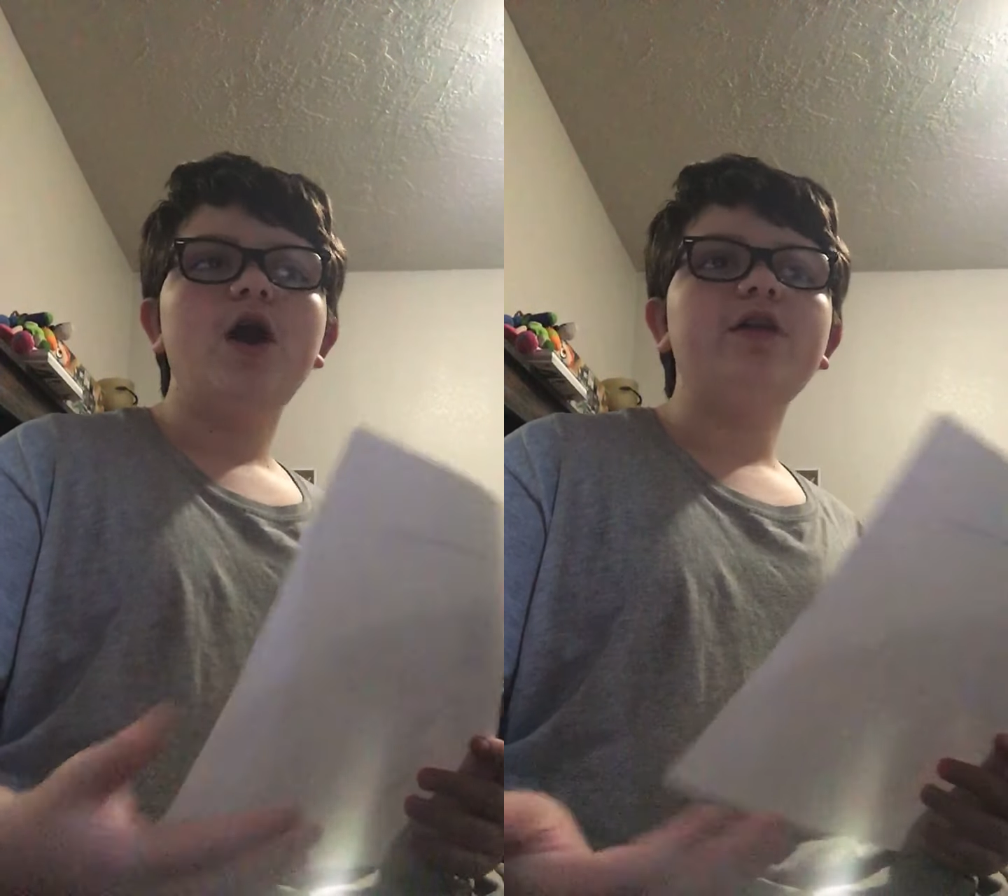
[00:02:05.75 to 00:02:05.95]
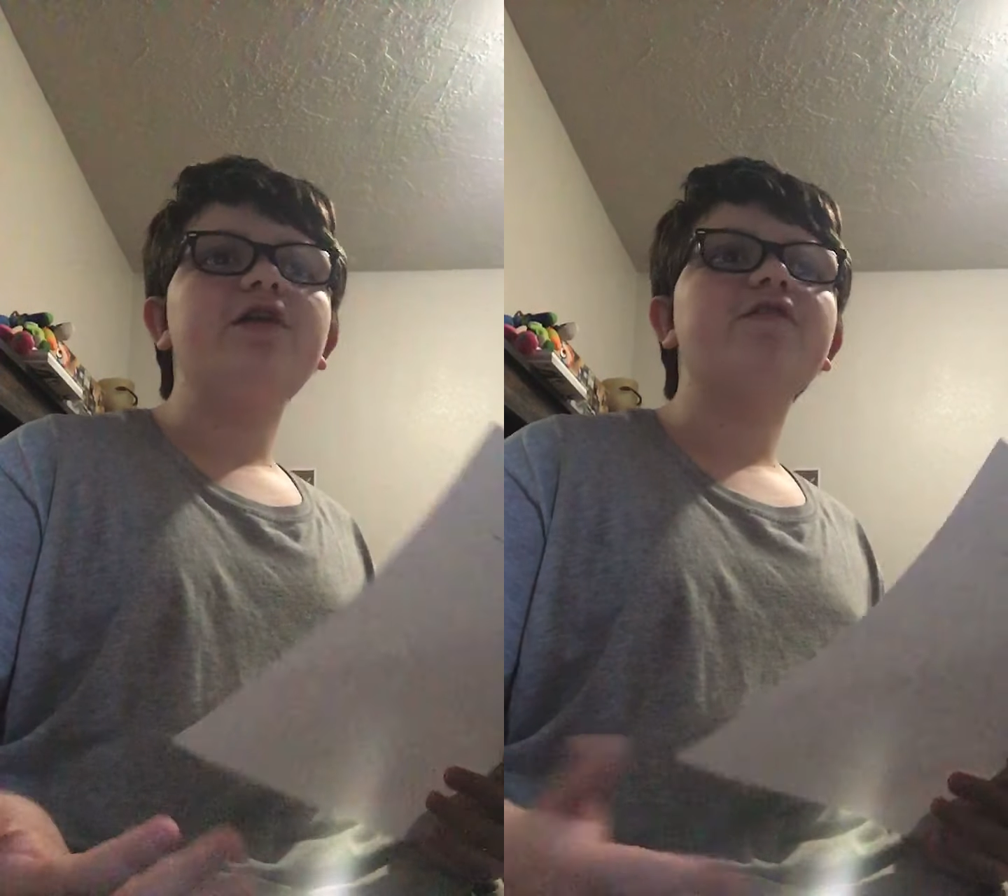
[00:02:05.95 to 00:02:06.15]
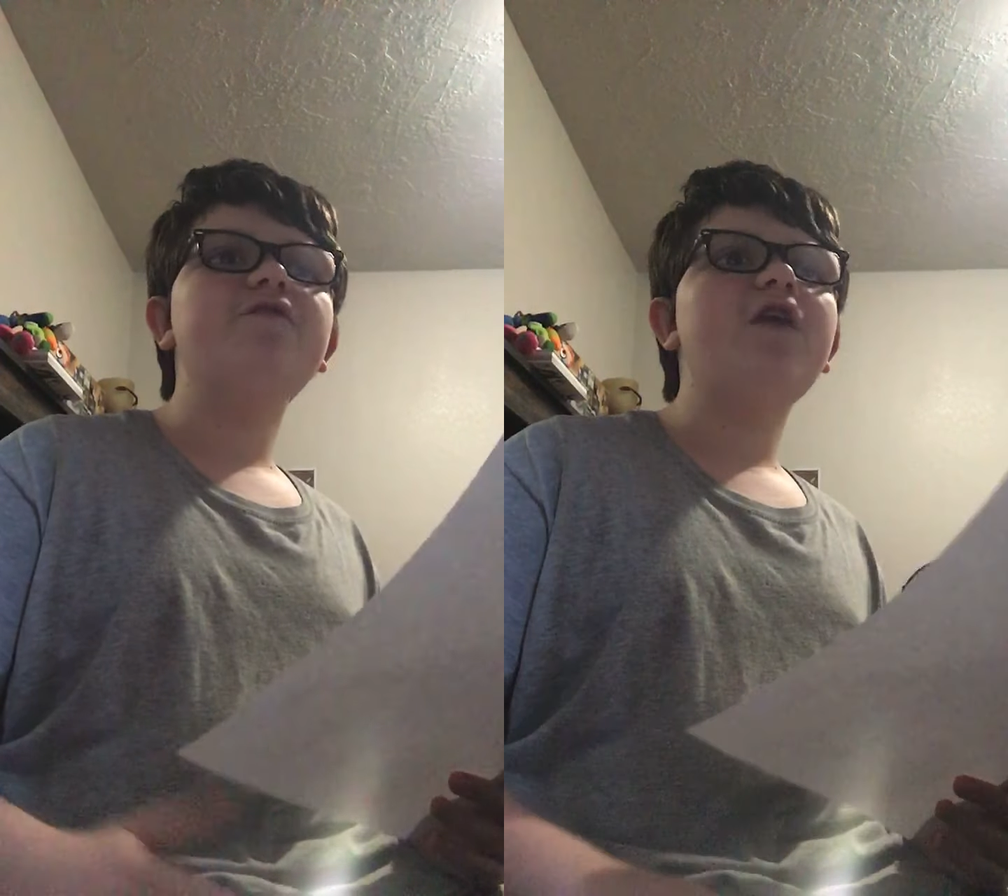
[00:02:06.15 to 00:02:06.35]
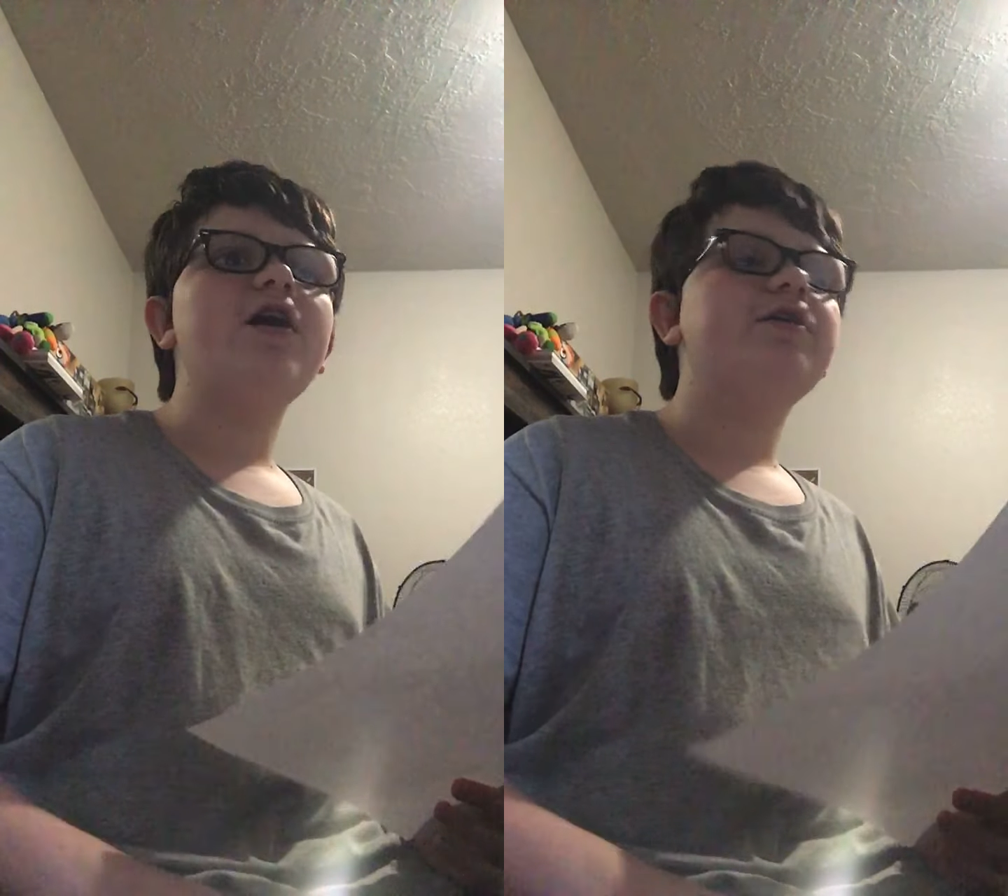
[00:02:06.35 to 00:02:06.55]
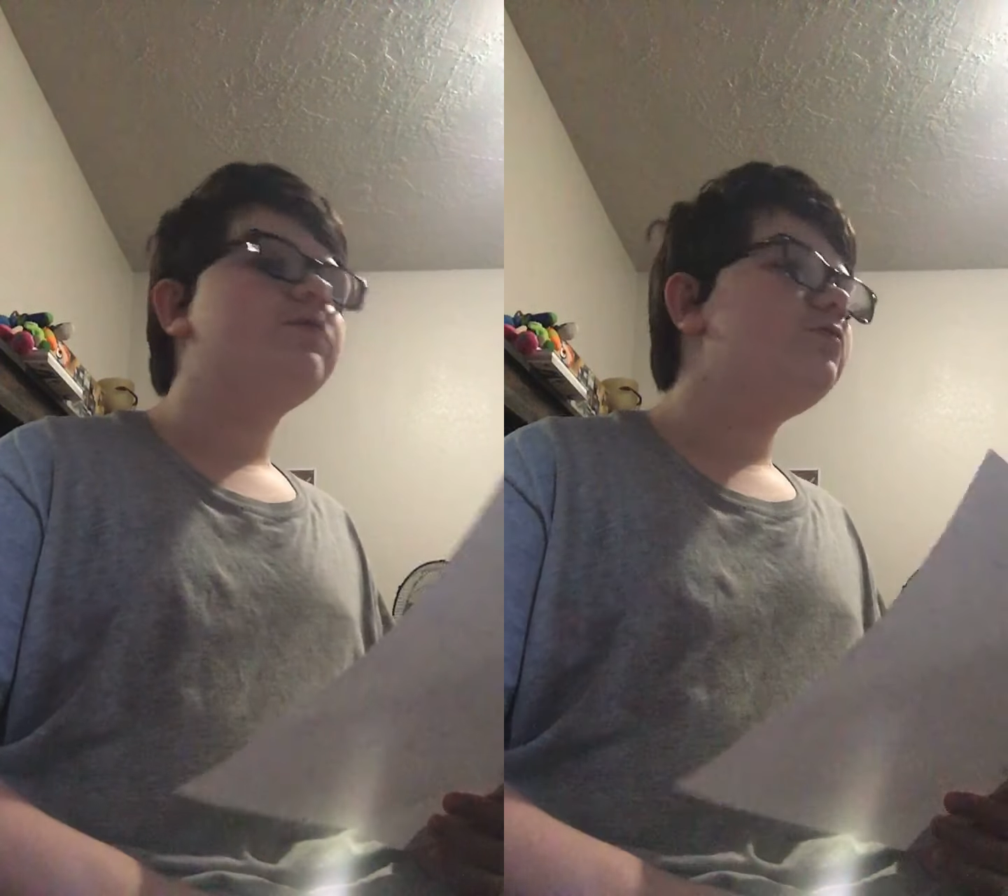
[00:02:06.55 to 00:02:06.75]
Unless if
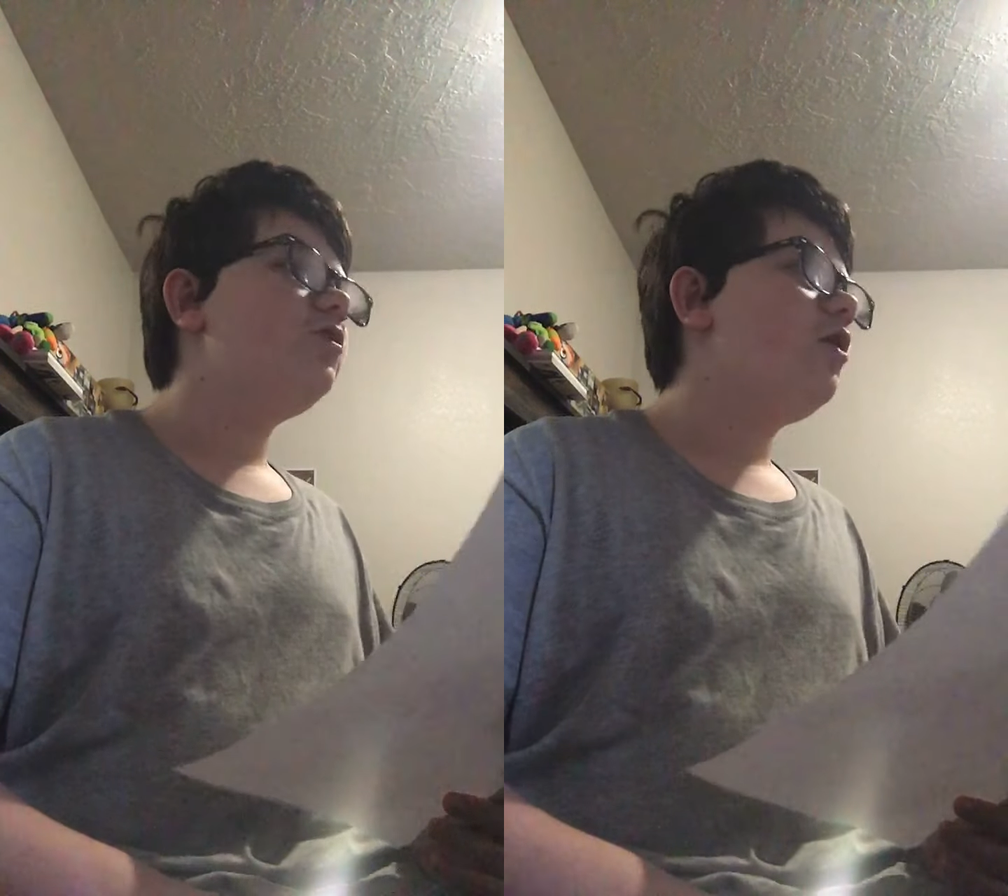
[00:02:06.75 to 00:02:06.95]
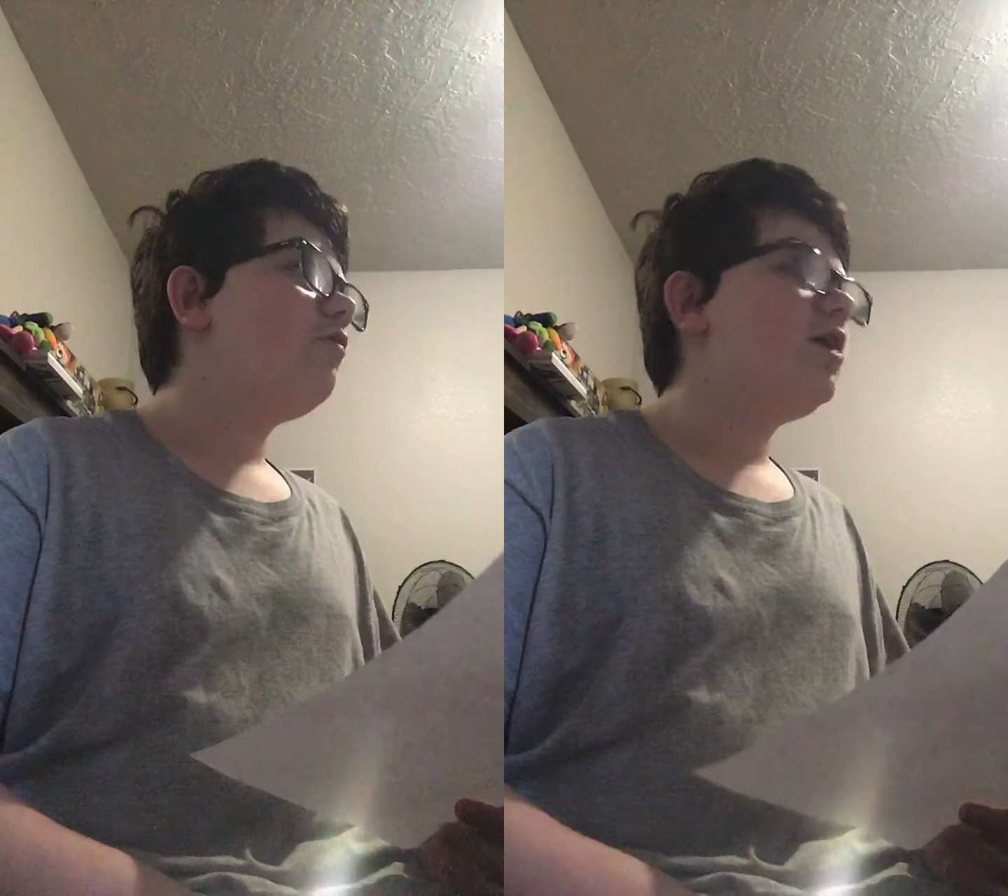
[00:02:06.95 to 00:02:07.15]
I, you know,